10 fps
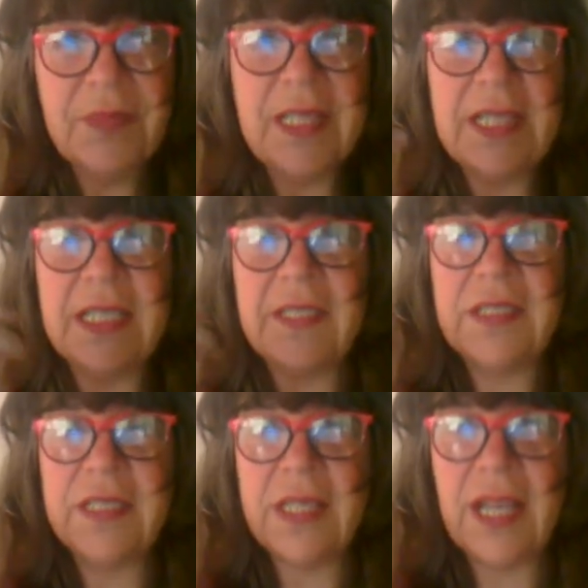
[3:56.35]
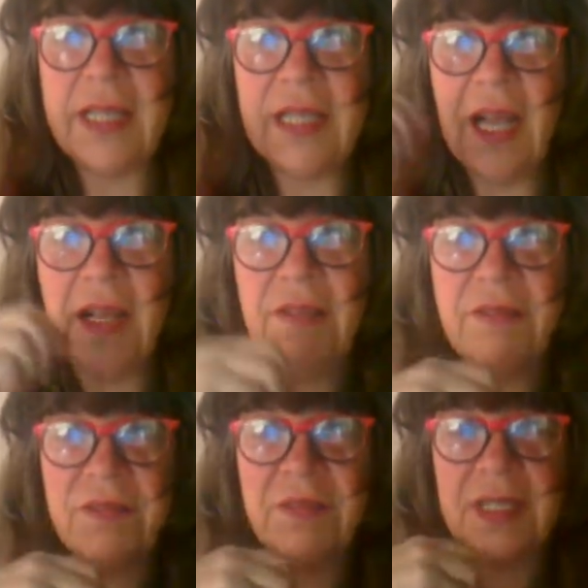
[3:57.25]
It is the side
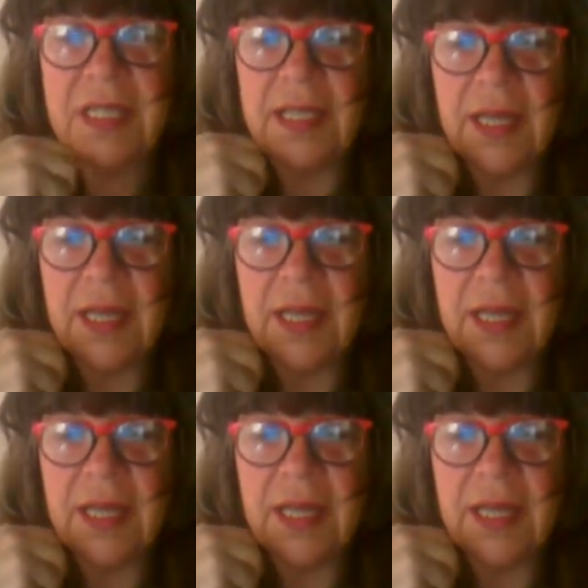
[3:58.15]
of the